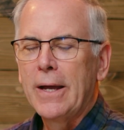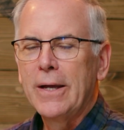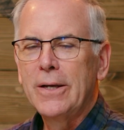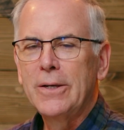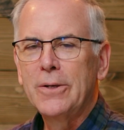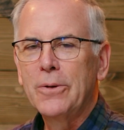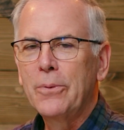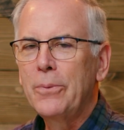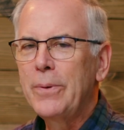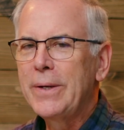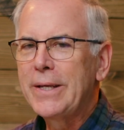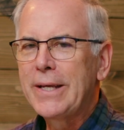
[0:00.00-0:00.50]

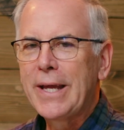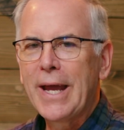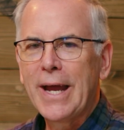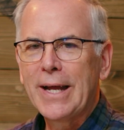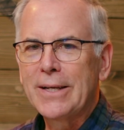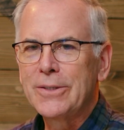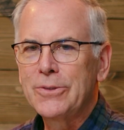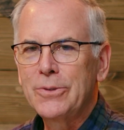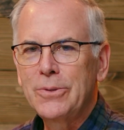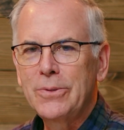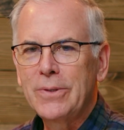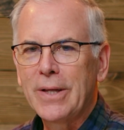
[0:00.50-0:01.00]
We
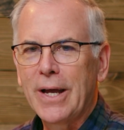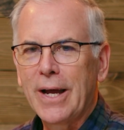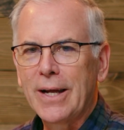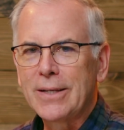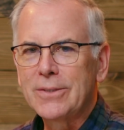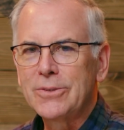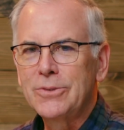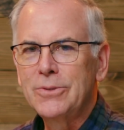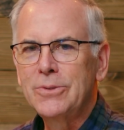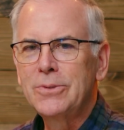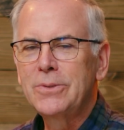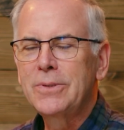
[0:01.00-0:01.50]
can't do
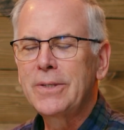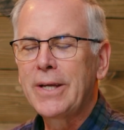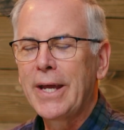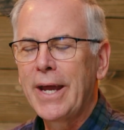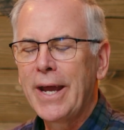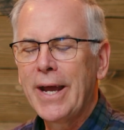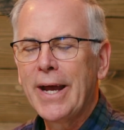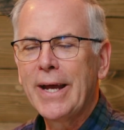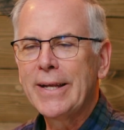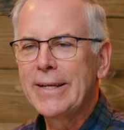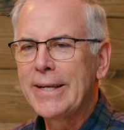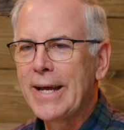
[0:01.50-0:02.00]
that. You
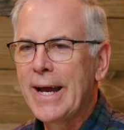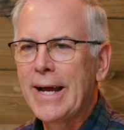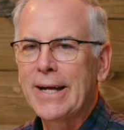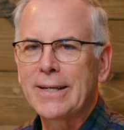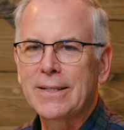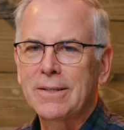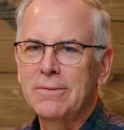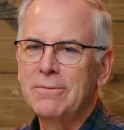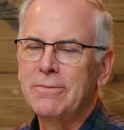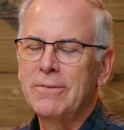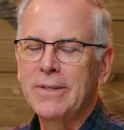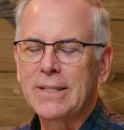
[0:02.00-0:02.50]

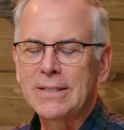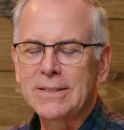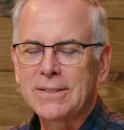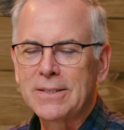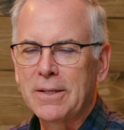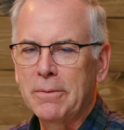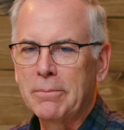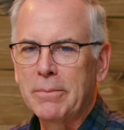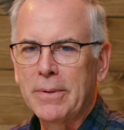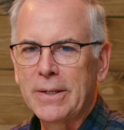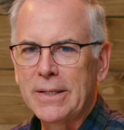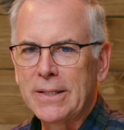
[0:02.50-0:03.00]
cannot convict
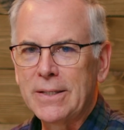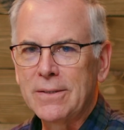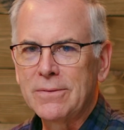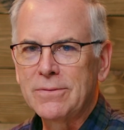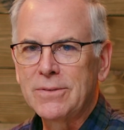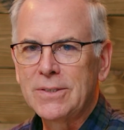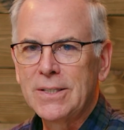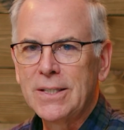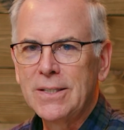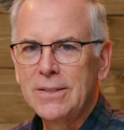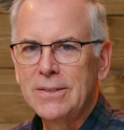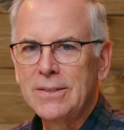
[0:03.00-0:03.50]
somebody of
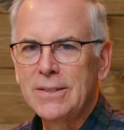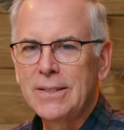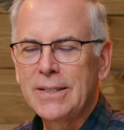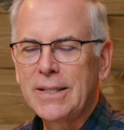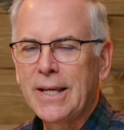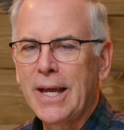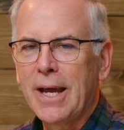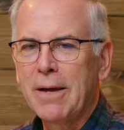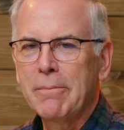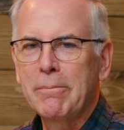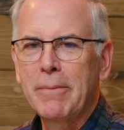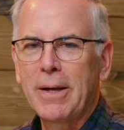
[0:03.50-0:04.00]
sin. You
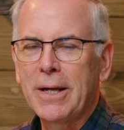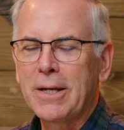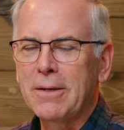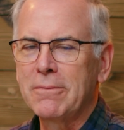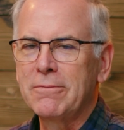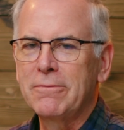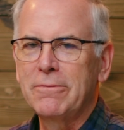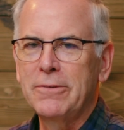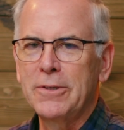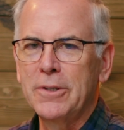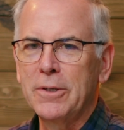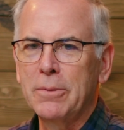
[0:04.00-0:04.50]
can't make
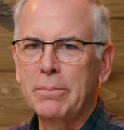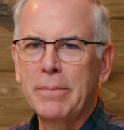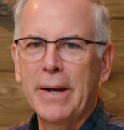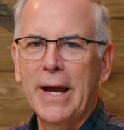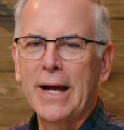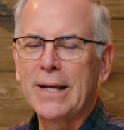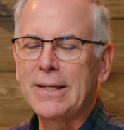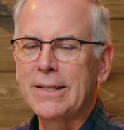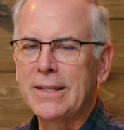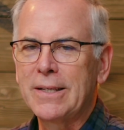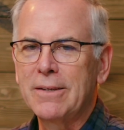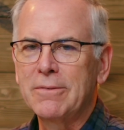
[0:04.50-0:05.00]
them feel
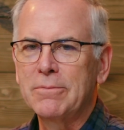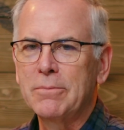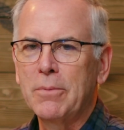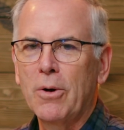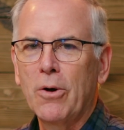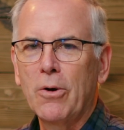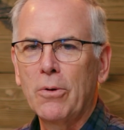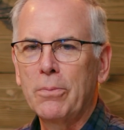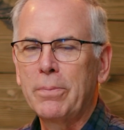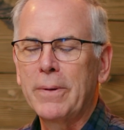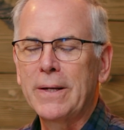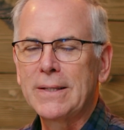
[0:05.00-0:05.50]
bad and give them
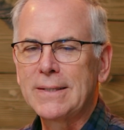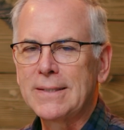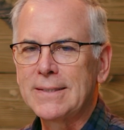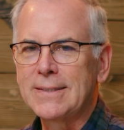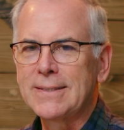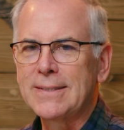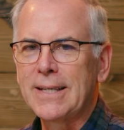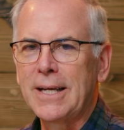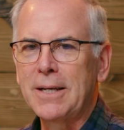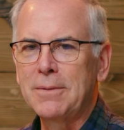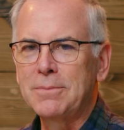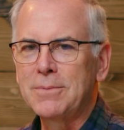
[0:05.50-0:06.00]
hope at the
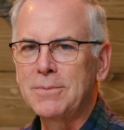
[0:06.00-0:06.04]
same